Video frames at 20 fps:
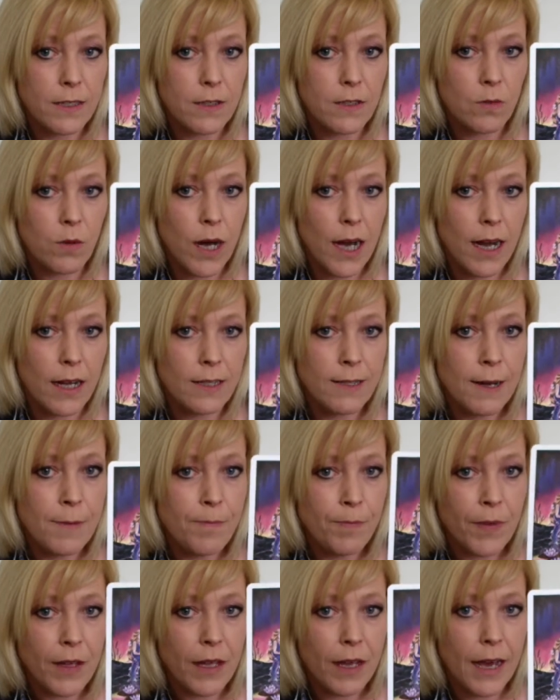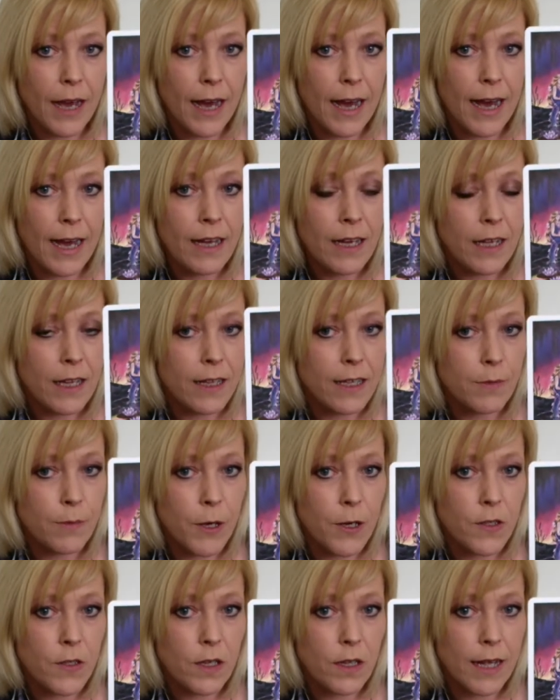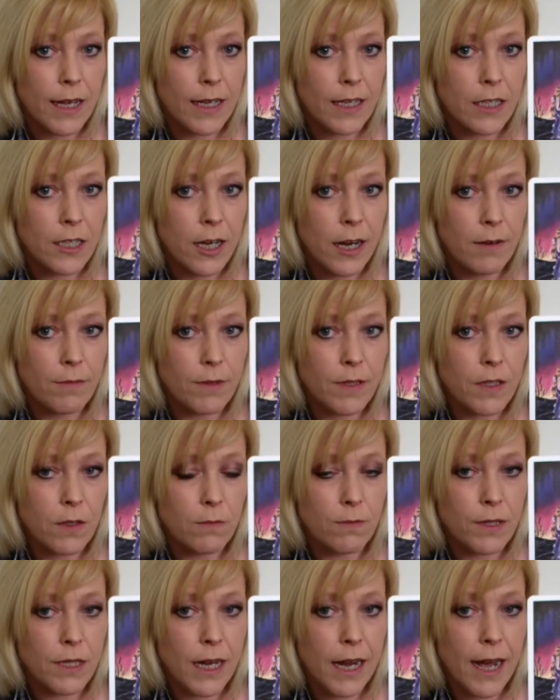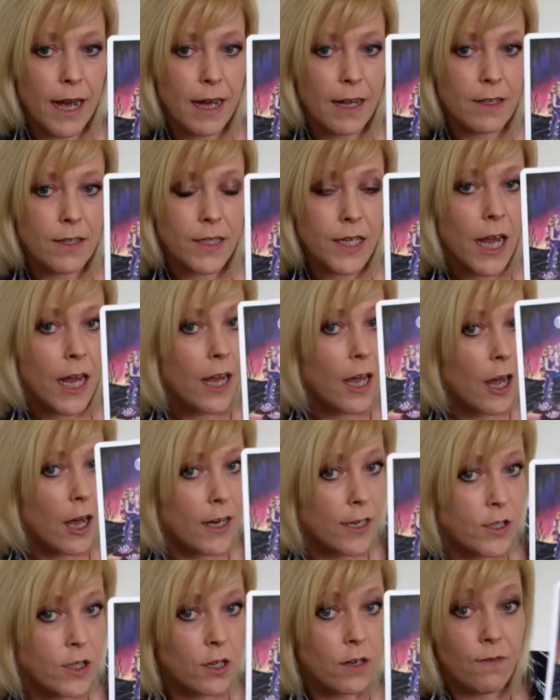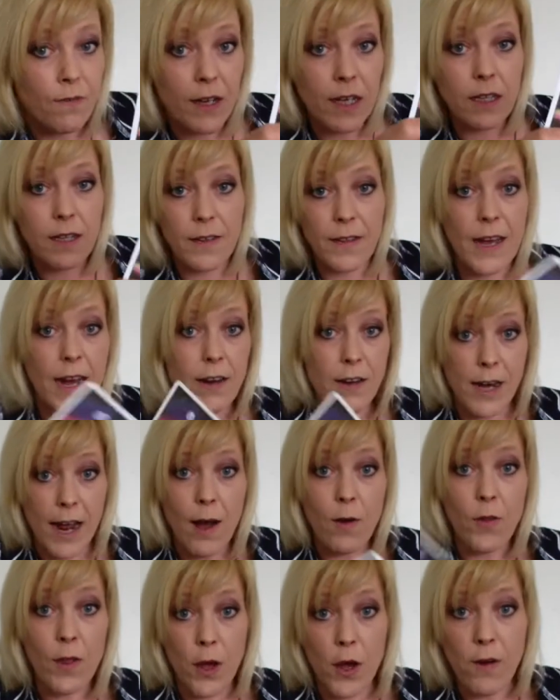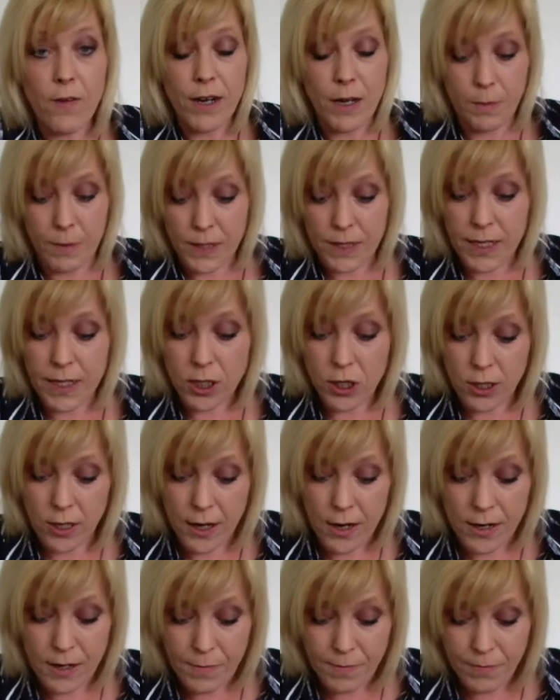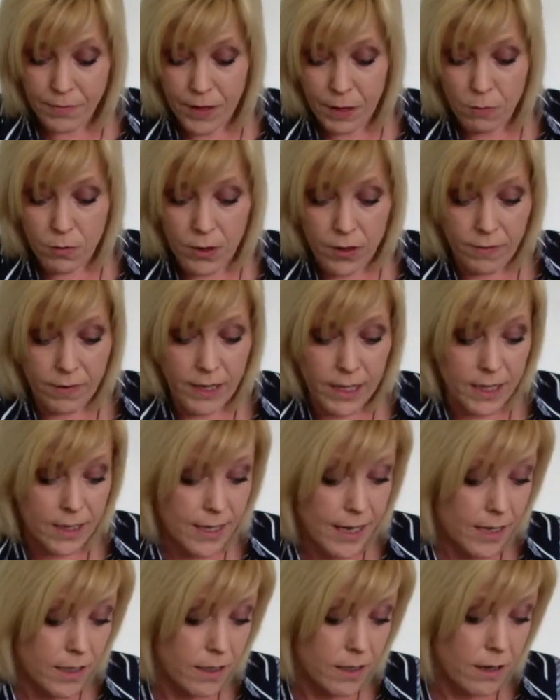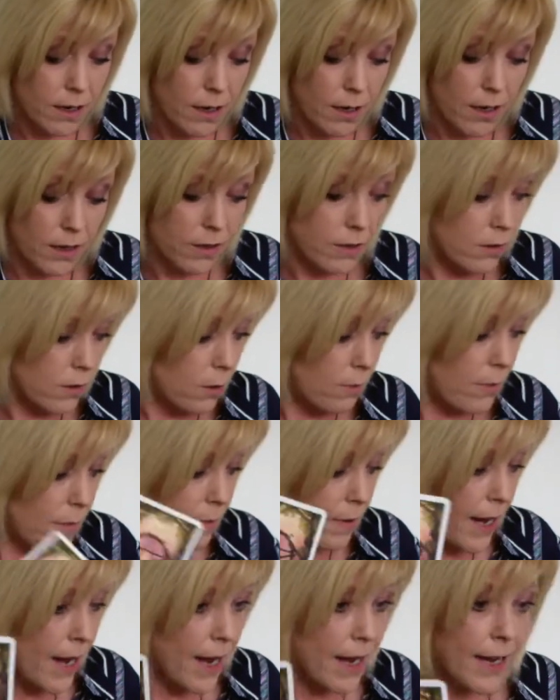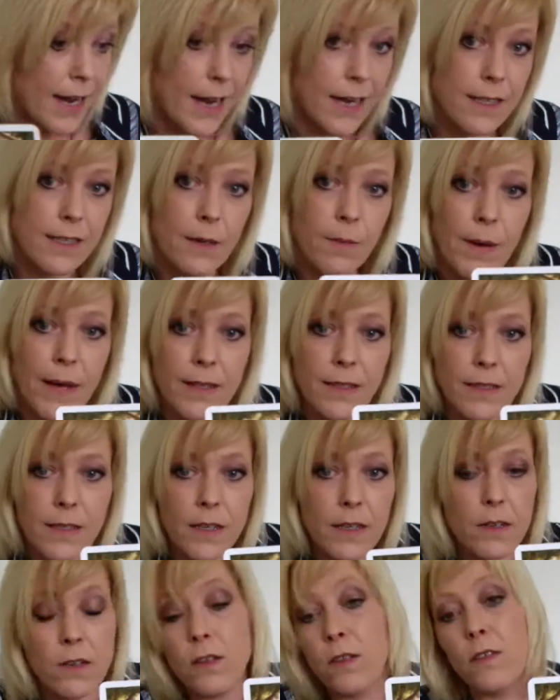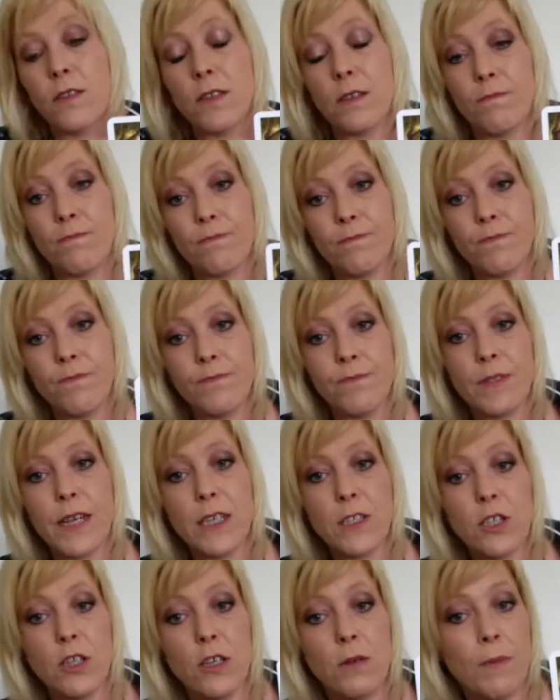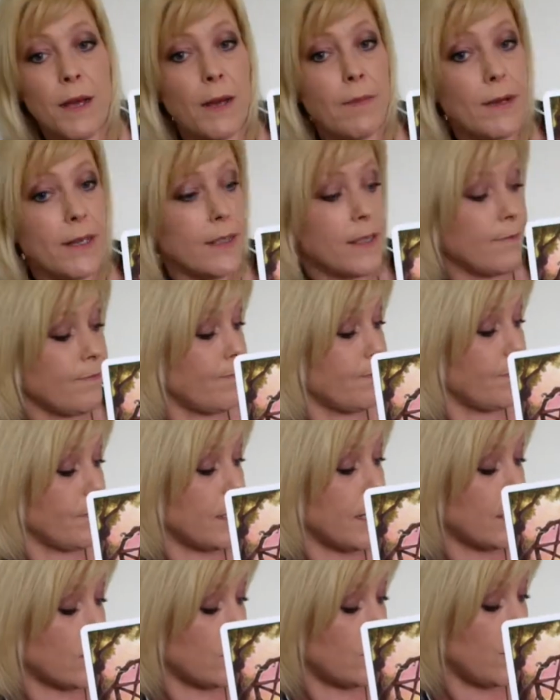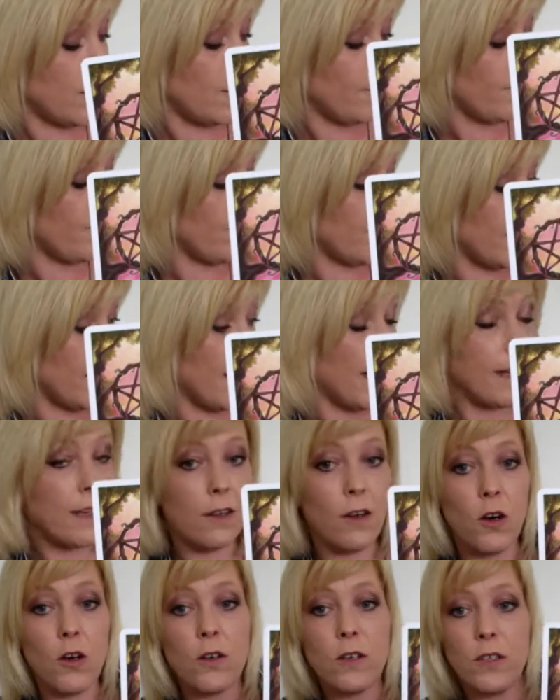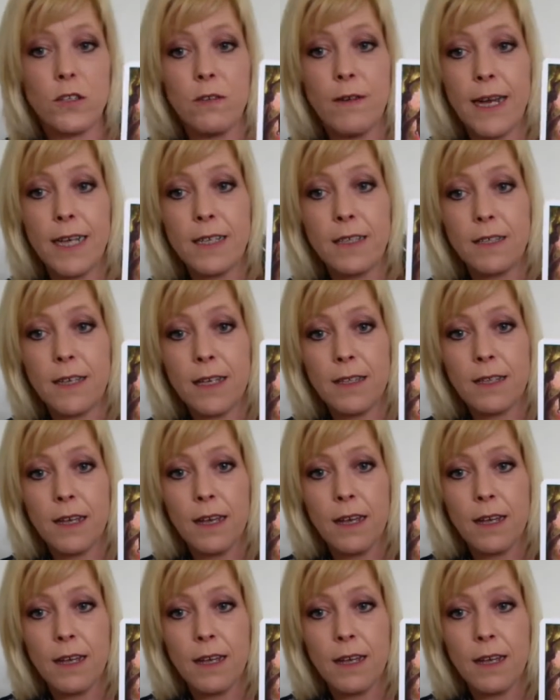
as well. Yeah, this person let you down with somebody else, and I do feel that that now they're in a position where they're in this Ten of Swords, coming back, Ace of Pentacles. That's you, babies. That's you. Yeah, lock two aces,